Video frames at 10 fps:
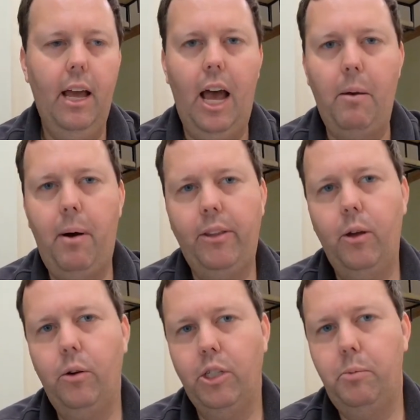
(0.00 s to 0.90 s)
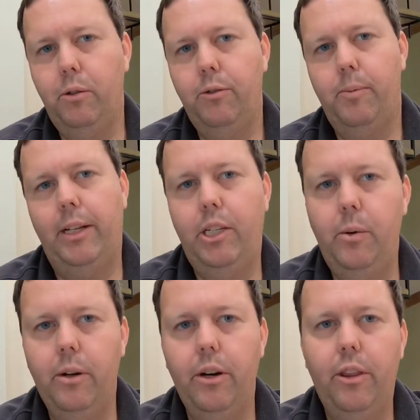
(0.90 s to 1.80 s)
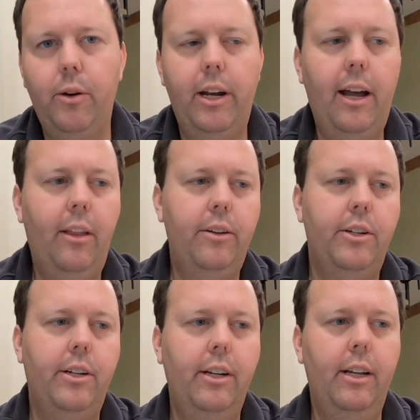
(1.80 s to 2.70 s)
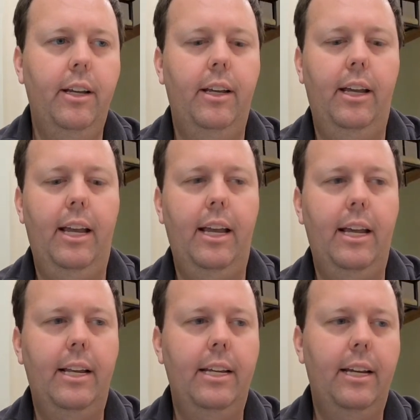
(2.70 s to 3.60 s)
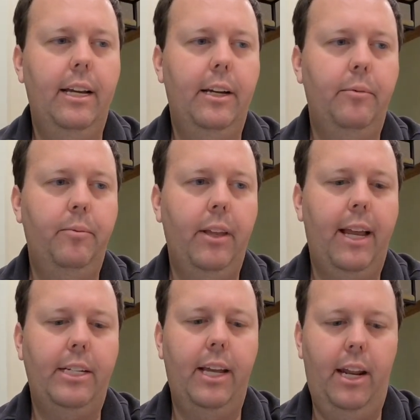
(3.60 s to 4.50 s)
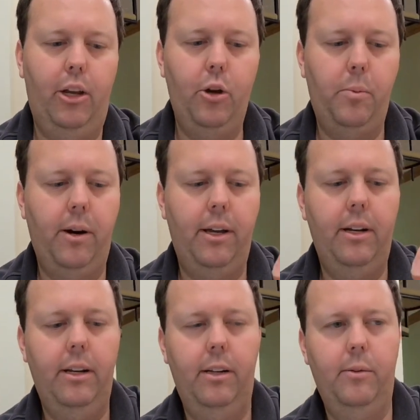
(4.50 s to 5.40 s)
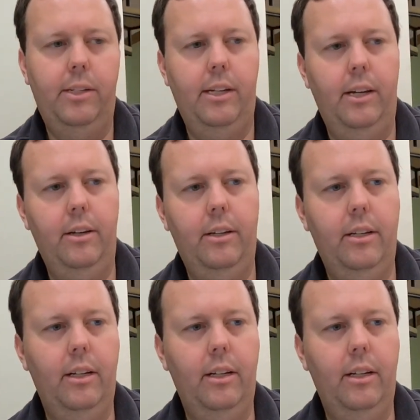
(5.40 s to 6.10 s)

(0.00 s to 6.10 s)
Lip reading: I bought the whole spool for about $230, and I actually had a coupon. It was so